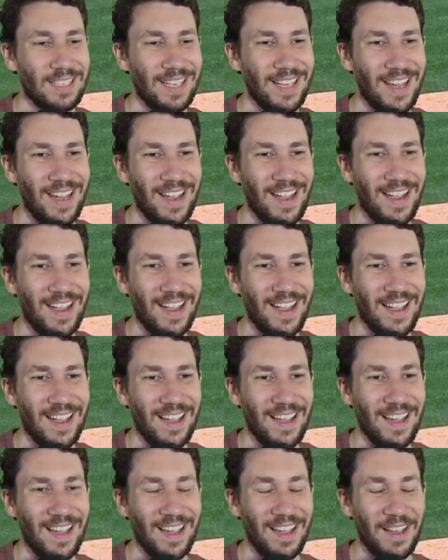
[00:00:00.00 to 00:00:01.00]

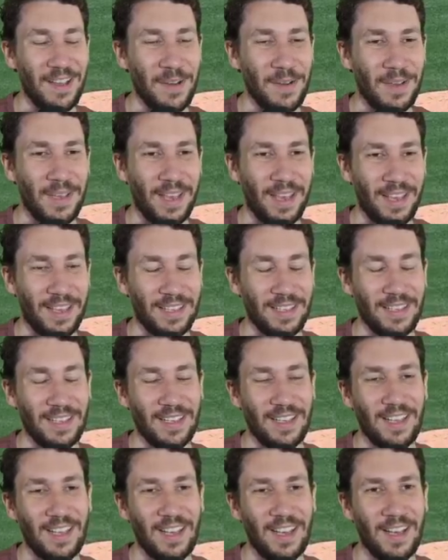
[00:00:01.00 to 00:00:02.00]
Ah, okay.
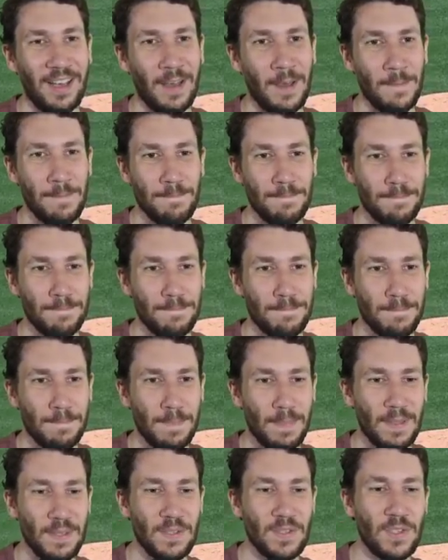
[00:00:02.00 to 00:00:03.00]
Um,
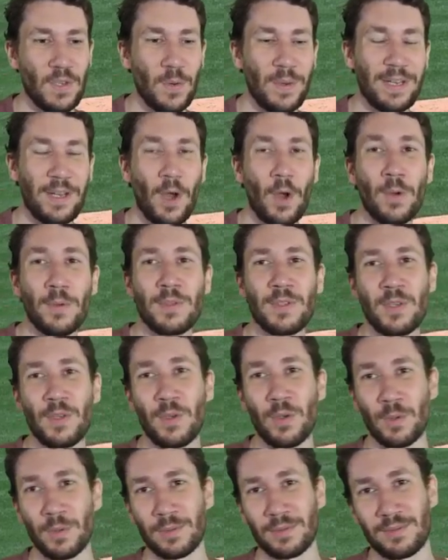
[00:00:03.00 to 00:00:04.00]
so at oh
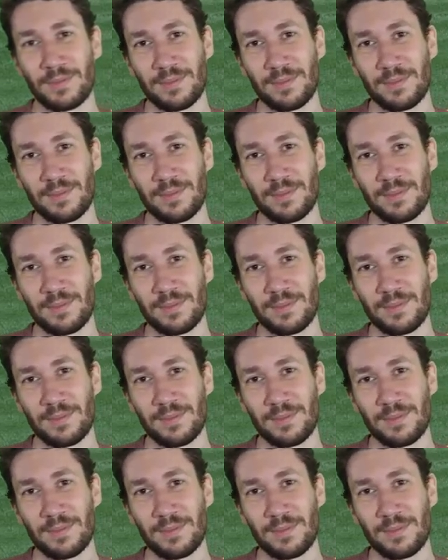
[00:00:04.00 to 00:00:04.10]
two,